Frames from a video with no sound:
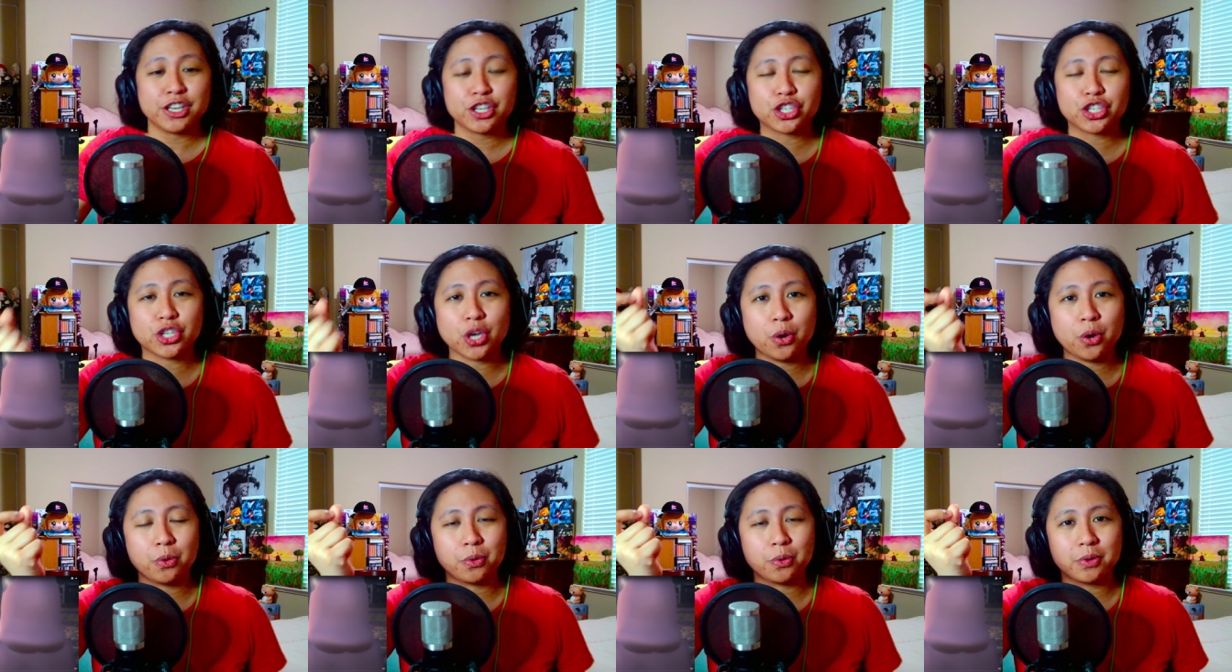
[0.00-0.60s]

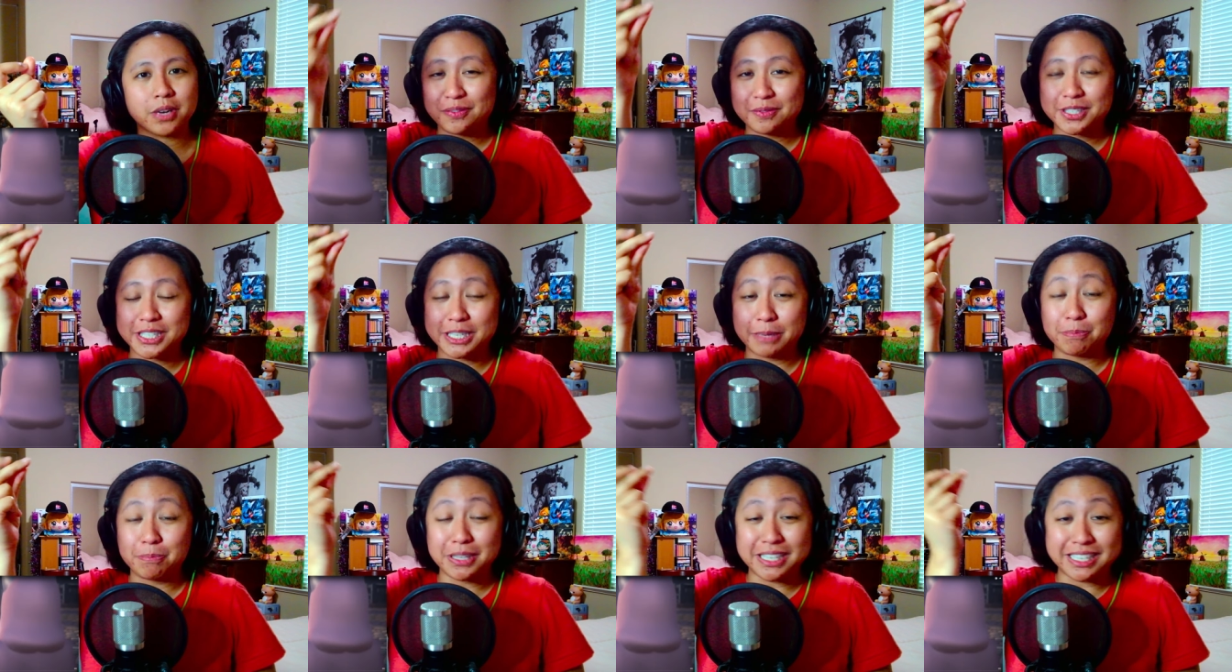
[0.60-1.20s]
So
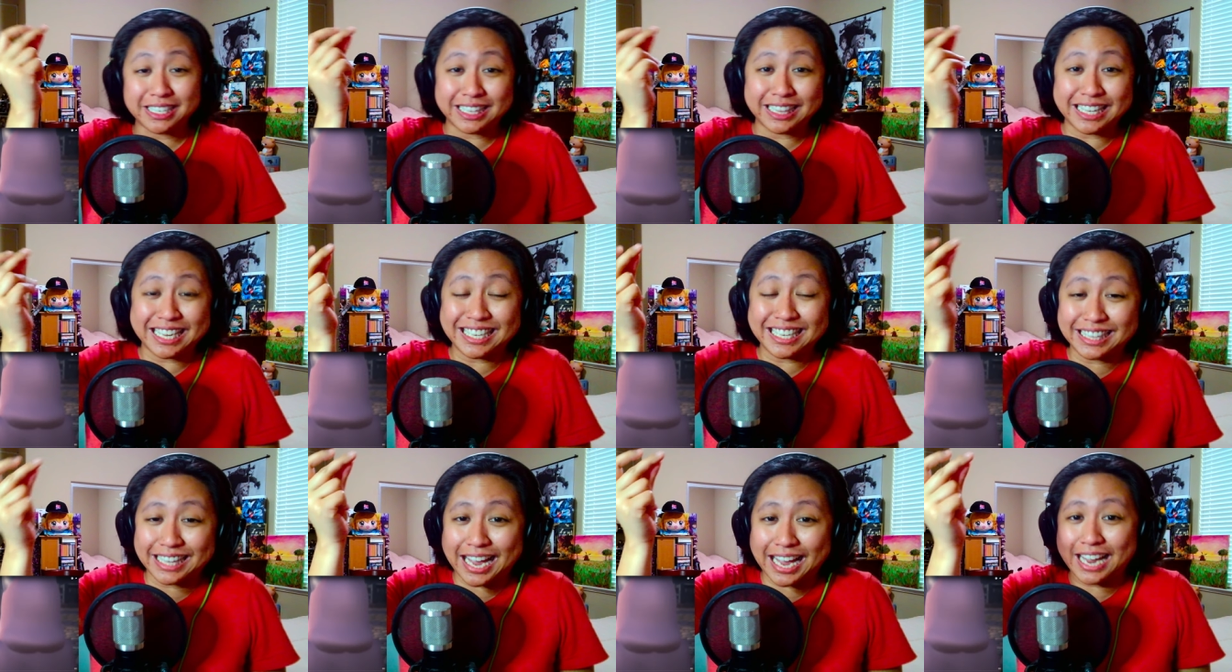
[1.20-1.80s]
simple and
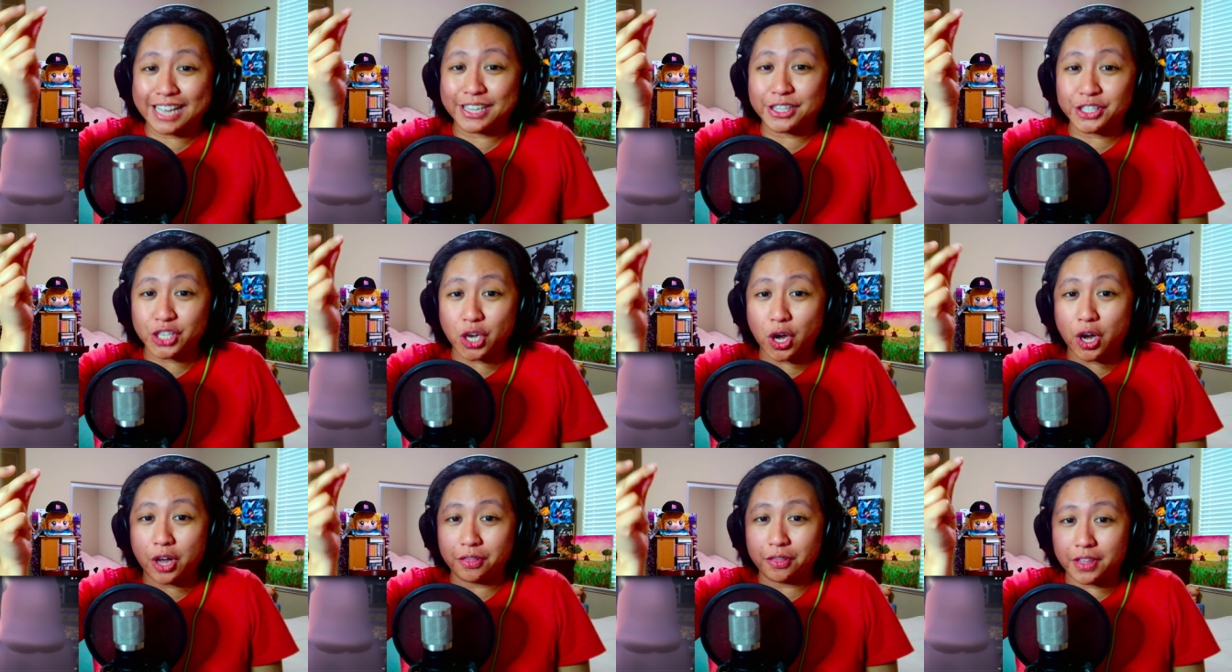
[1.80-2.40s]
clean lands
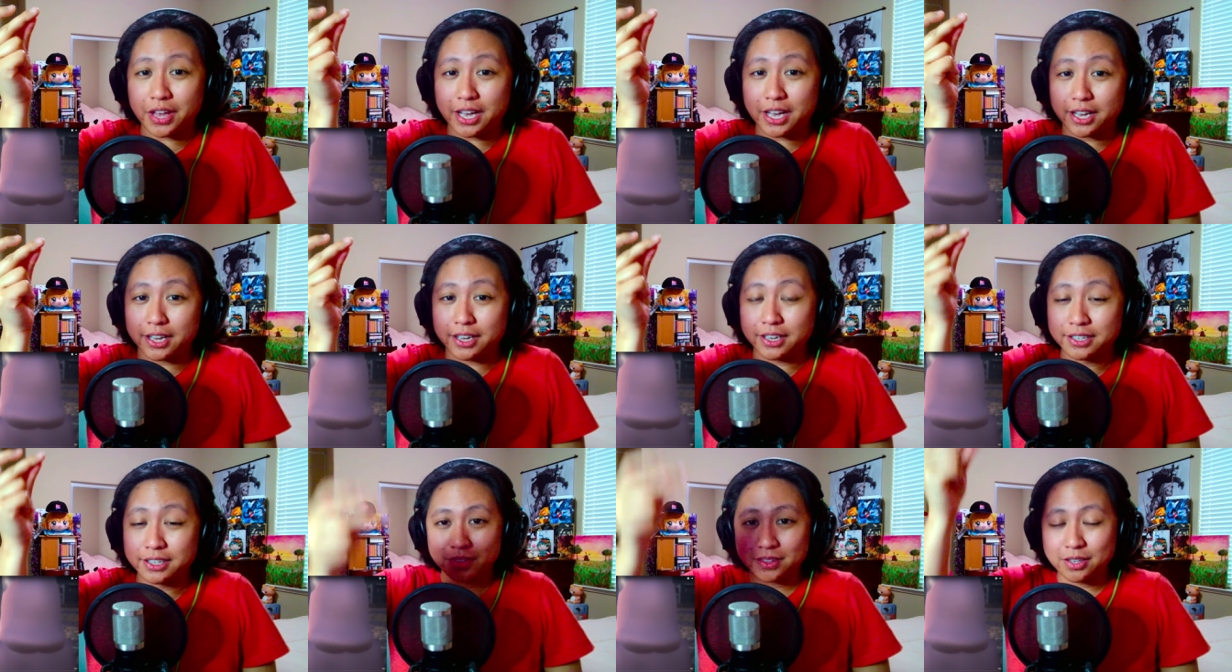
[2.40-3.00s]
on the